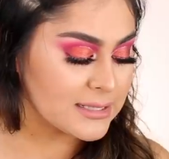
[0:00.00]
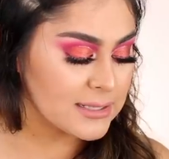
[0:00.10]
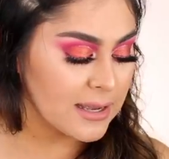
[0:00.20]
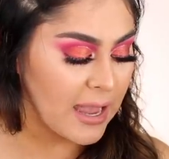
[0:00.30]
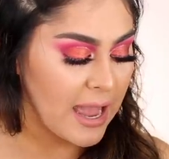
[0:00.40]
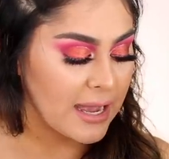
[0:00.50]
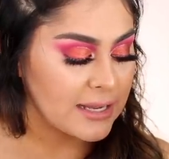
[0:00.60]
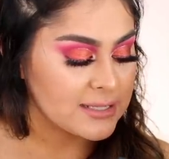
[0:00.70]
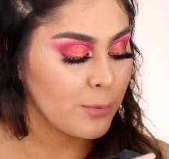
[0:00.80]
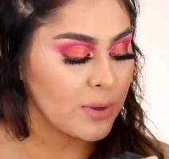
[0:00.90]
Let's look
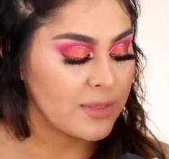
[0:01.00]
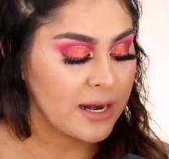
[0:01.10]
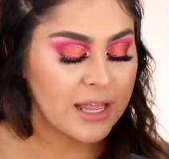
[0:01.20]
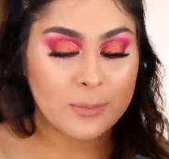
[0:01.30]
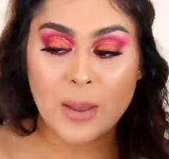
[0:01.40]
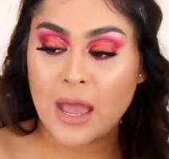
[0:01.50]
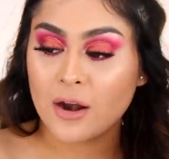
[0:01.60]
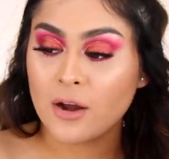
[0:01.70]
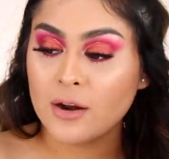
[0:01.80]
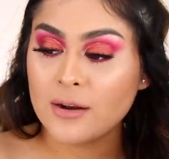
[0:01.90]
at the one that I had
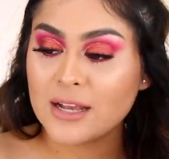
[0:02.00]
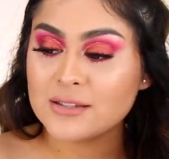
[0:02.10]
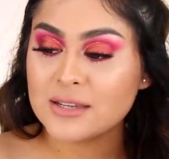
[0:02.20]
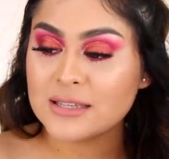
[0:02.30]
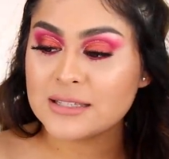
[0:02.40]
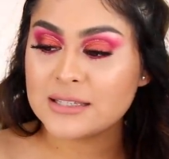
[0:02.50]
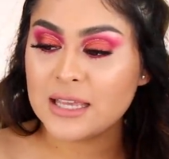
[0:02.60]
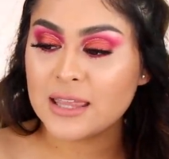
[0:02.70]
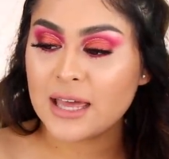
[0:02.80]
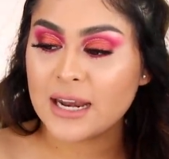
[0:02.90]
pan on. As you can
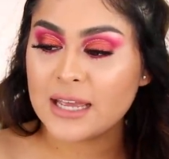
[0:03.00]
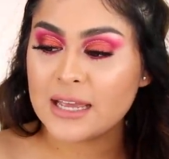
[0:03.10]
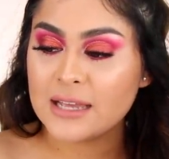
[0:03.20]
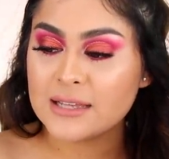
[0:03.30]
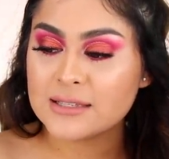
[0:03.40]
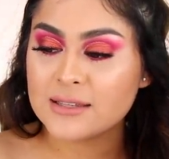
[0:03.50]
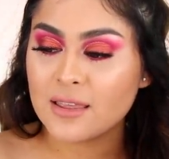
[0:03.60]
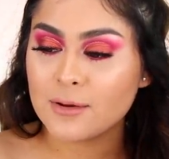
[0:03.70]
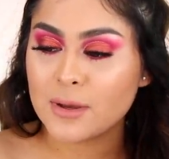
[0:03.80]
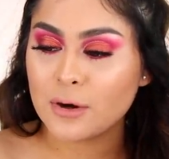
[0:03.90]
see, that is
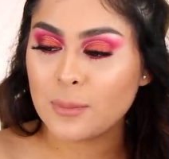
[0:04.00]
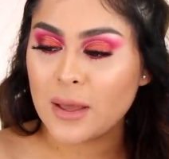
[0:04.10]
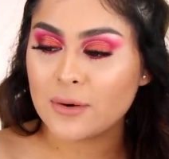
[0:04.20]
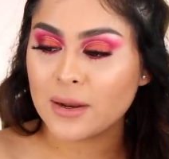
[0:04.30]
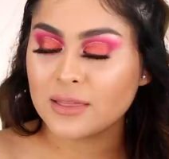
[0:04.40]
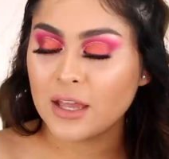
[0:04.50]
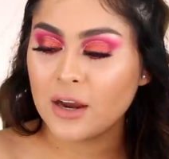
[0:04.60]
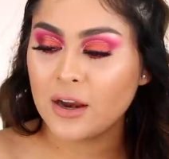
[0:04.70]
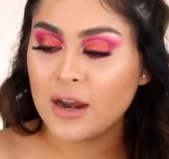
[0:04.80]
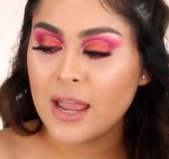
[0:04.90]
the metal pan right
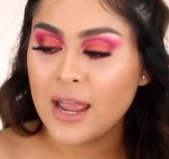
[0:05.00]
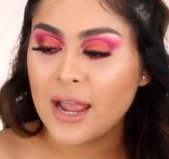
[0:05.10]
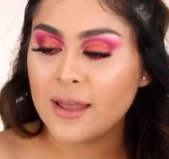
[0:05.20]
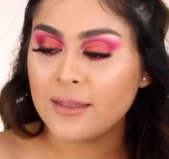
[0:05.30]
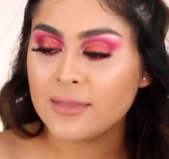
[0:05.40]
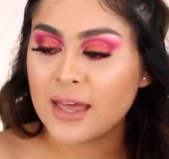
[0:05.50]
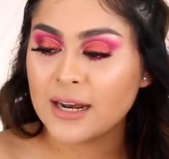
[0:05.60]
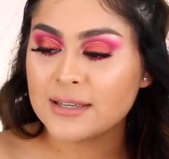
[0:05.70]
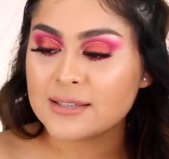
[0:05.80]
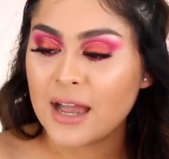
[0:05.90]
there. And then
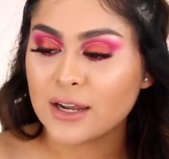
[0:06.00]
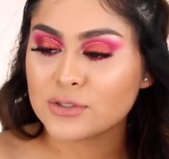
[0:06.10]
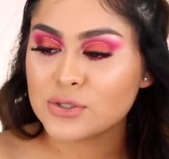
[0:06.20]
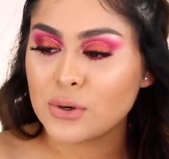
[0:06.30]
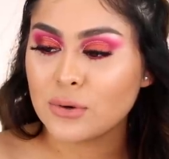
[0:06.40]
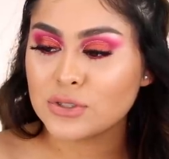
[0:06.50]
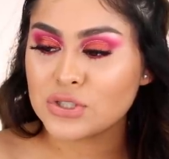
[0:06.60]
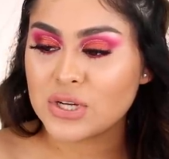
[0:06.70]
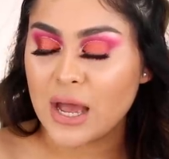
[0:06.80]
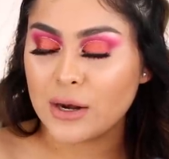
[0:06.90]
that is the actual
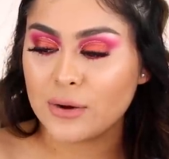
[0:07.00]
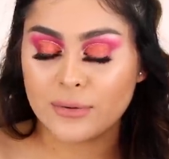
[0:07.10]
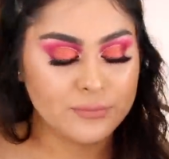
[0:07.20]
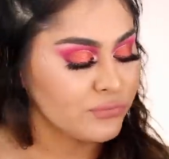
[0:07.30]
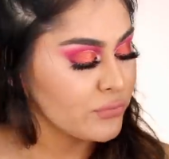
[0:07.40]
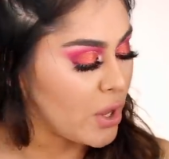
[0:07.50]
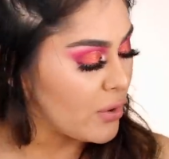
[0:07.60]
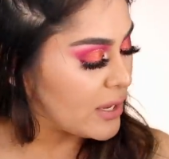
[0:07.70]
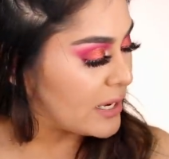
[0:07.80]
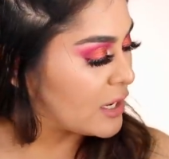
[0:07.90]
shadow.
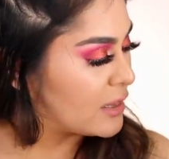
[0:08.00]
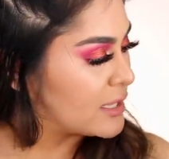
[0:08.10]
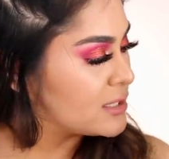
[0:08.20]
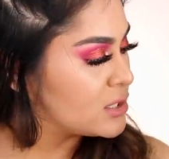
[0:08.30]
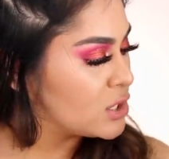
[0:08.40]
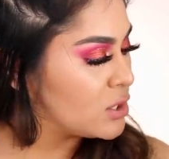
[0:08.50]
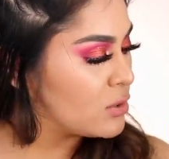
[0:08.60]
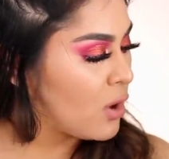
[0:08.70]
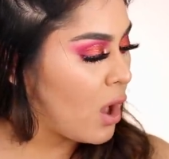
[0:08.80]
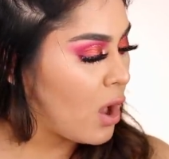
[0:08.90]
Okay, now let's do